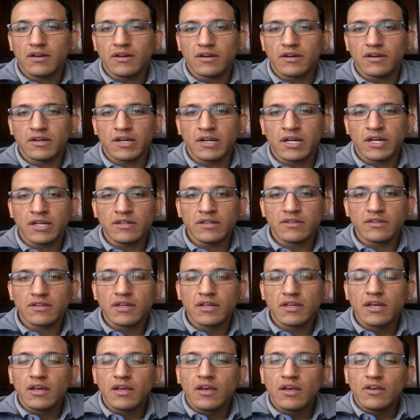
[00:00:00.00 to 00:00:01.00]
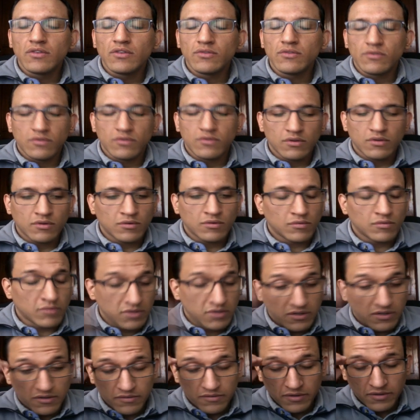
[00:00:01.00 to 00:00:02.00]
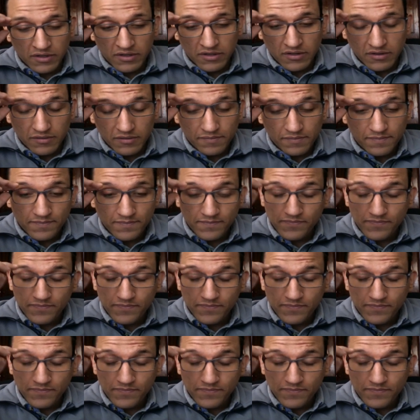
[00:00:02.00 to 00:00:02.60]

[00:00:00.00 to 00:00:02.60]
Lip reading: Alright, so whenever